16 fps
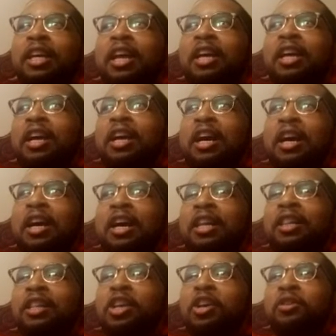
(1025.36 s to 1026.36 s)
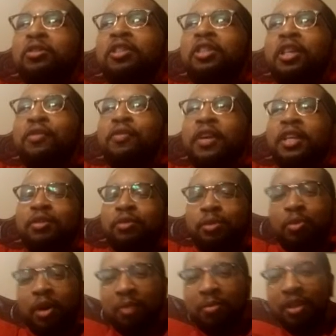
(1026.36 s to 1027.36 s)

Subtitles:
Lyon's defense was probably